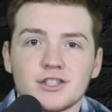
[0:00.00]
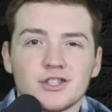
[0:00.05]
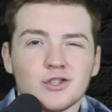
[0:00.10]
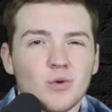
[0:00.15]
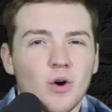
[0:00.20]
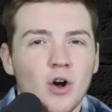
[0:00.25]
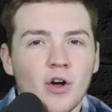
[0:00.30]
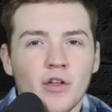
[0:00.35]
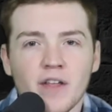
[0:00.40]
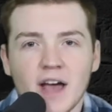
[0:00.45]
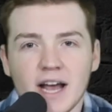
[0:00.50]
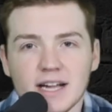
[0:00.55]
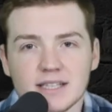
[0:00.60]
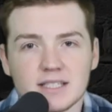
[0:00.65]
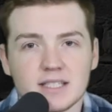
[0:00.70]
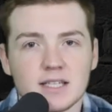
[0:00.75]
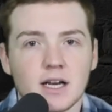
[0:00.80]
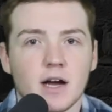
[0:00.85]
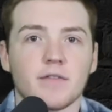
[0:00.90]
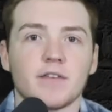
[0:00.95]
do all that
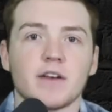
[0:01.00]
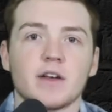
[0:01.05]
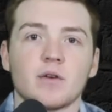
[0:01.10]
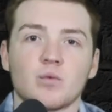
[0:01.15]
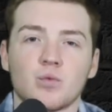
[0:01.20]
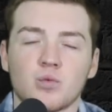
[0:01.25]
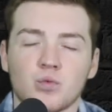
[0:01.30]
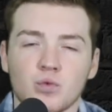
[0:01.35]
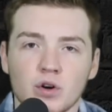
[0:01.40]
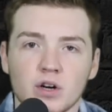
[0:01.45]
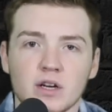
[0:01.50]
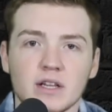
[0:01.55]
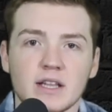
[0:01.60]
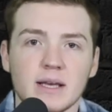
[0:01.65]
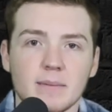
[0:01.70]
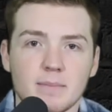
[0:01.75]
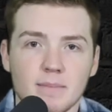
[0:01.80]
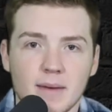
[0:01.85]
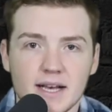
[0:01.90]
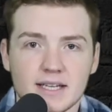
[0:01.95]
stuff. It really
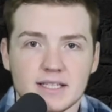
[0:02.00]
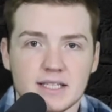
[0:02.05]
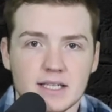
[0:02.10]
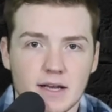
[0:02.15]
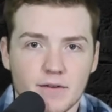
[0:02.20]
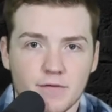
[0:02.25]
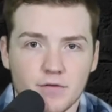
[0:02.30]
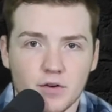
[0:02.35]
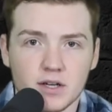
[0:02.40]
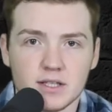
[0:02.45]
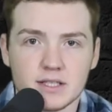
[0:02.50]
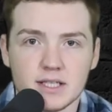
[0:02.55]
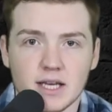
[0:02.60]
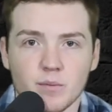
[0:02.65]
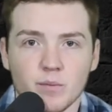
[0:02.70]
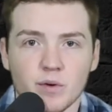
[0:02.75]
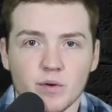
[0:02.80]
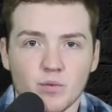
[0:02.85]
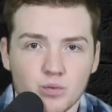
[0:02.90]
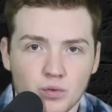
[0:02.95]
makes a difference, and
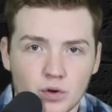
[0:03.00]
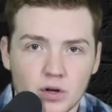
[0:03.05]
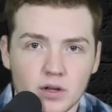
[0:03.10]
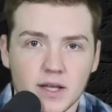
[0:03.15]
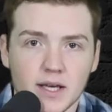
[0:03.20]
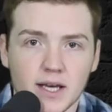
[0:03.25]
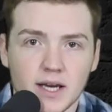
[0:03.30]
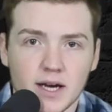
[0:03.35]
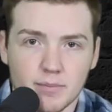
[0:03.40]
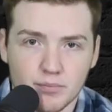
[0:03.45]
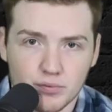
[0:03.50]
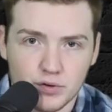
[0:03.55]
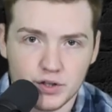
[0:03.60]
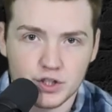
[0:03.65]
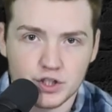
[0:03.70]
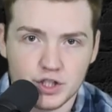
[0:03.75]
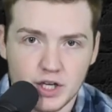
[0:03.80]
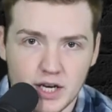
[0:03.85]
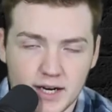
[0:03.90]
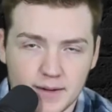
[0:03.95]
we really
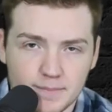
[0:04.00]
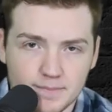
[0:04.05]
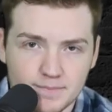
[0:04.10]
appreciate it.